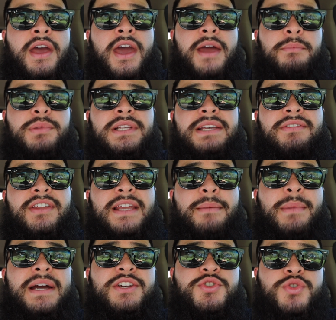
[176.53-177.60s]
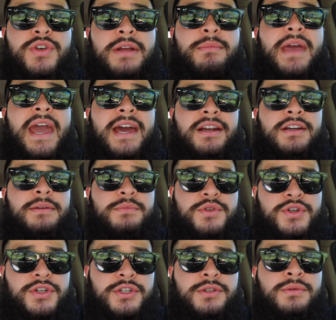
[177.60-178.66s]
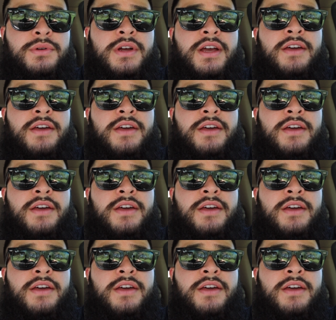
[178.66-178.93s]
and believing that my dream can come true.